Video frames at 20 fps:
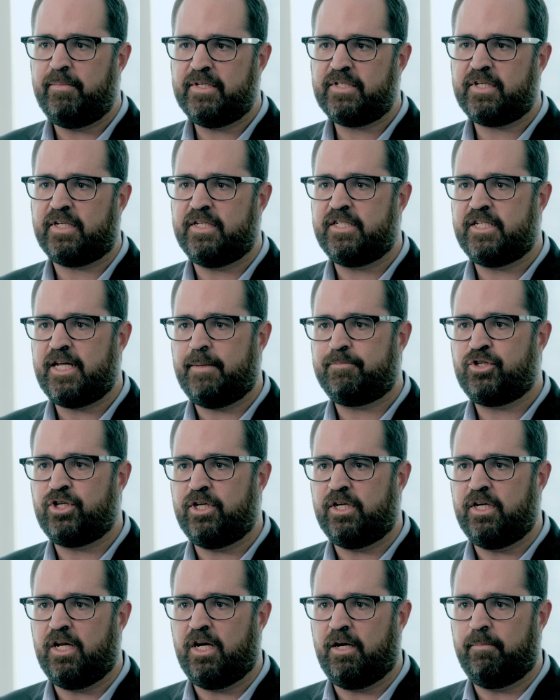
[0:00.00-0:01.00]

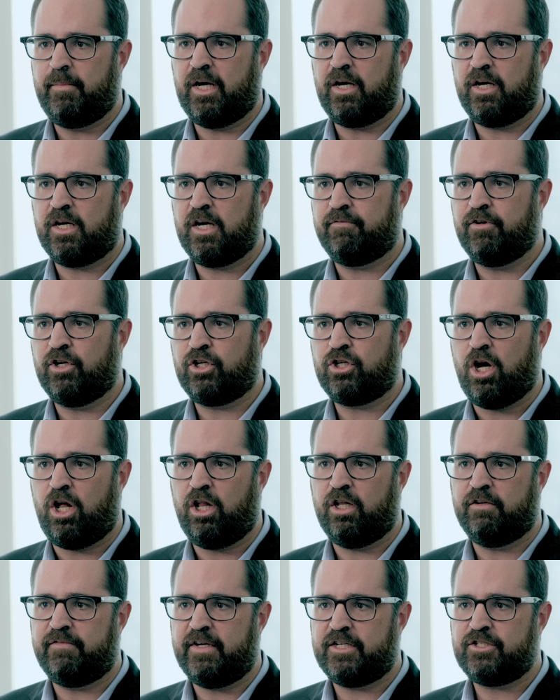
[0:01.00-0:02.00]
misconception among covered
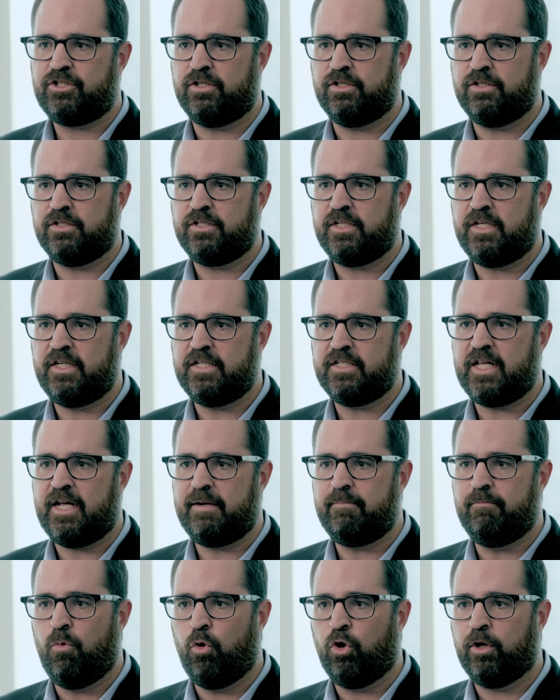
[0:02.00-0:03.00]
call investors is
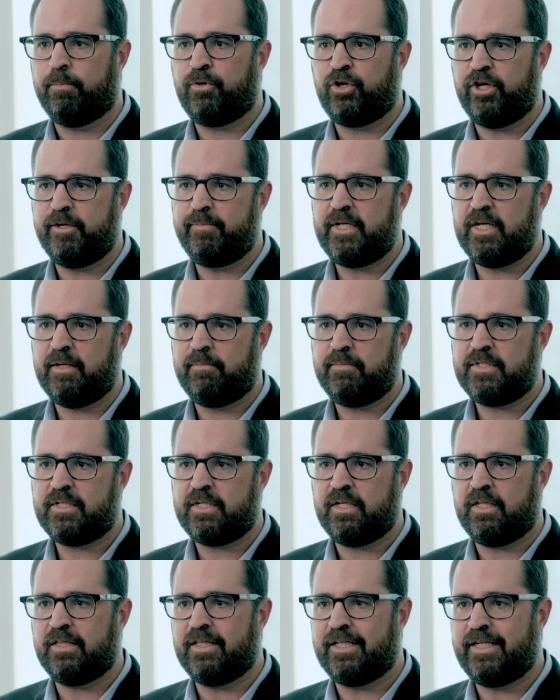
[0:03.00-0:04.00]
that more
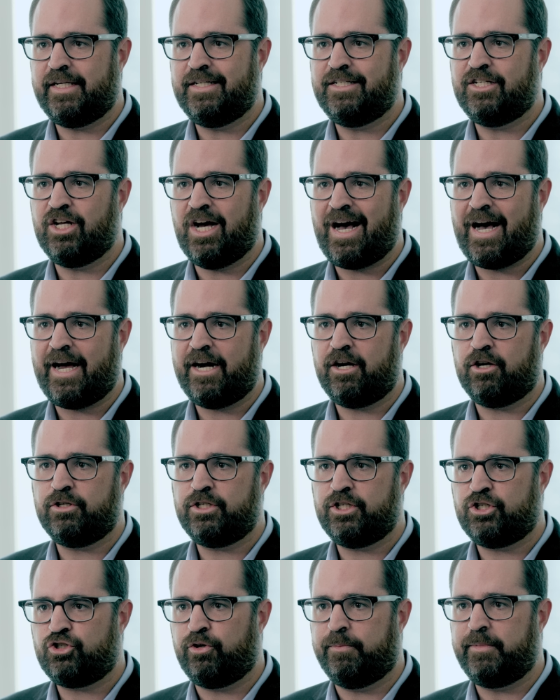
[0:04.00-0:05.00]
premiums lead to higher
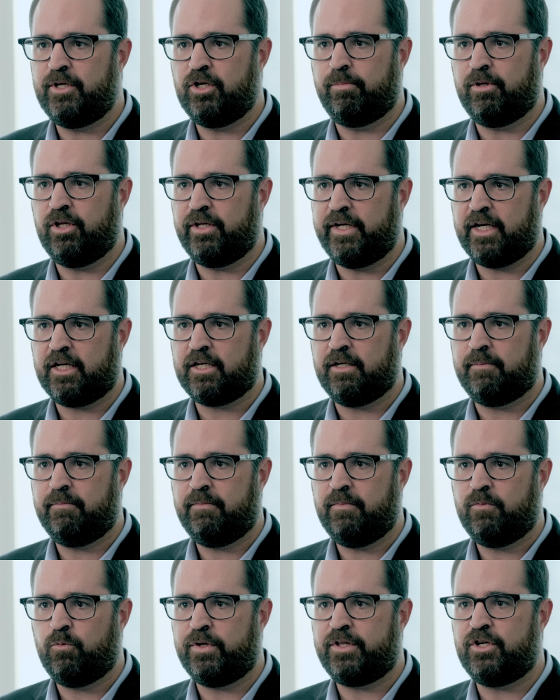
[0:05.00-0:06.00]
distributable
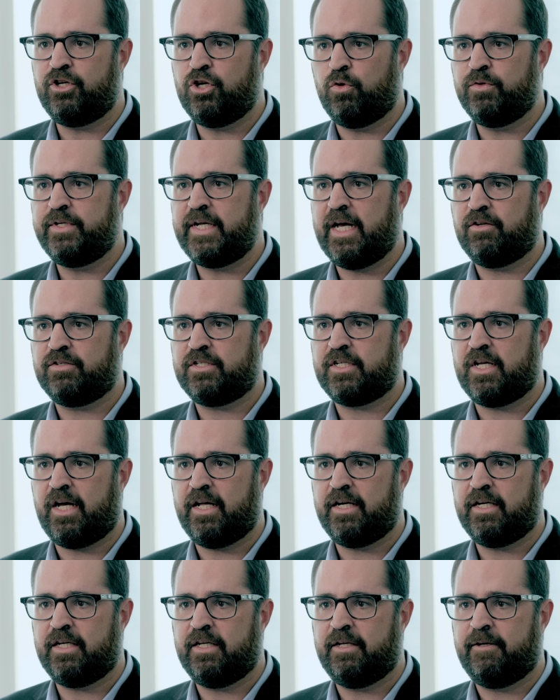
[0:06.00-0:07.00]
income with no
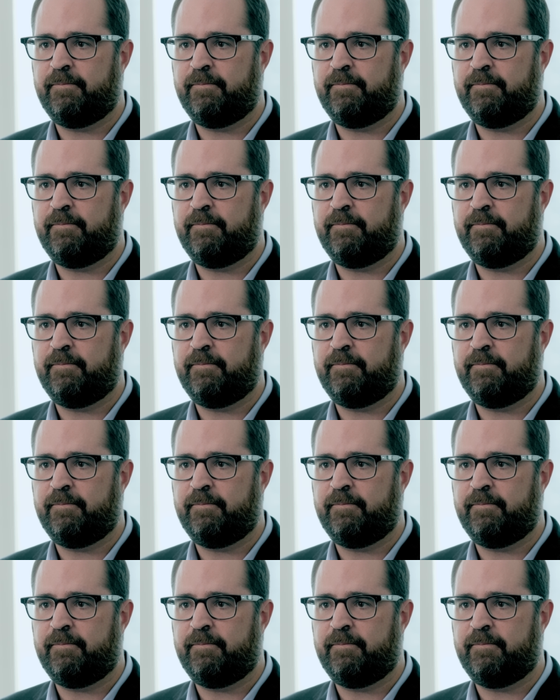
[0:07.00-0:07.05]
downside.